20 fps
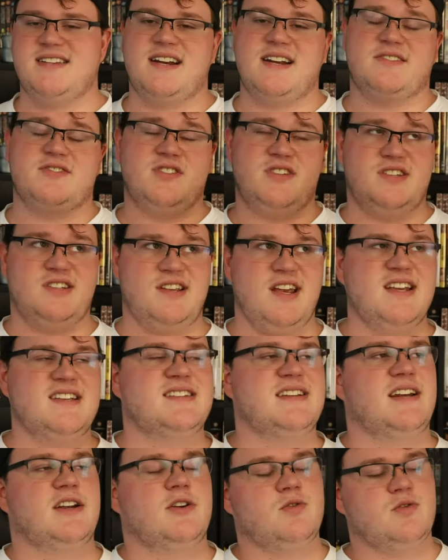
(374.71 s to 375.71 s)
it actually
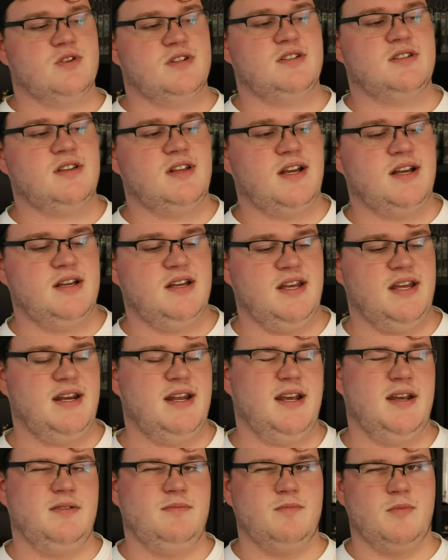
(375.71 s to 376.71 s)
stays in a crystallized, in
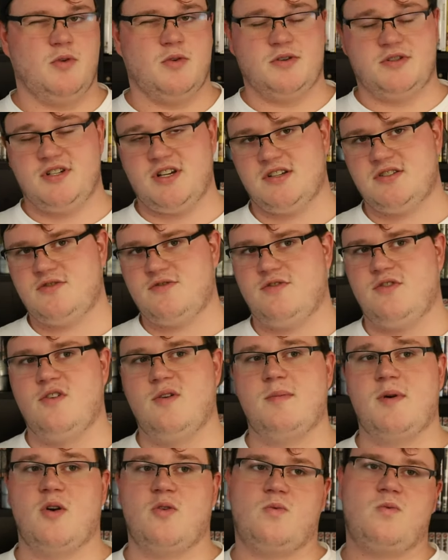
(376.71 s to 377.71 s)
a more dust
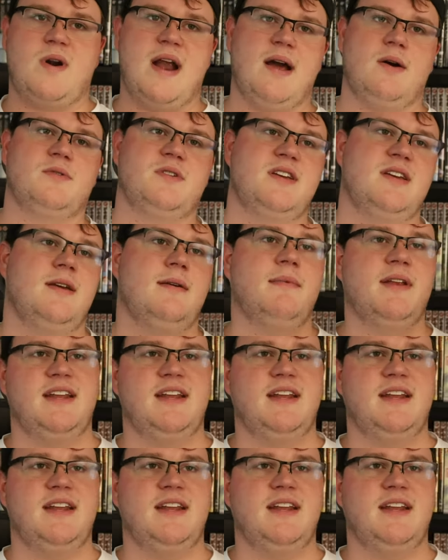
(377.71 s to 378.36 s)
form around him,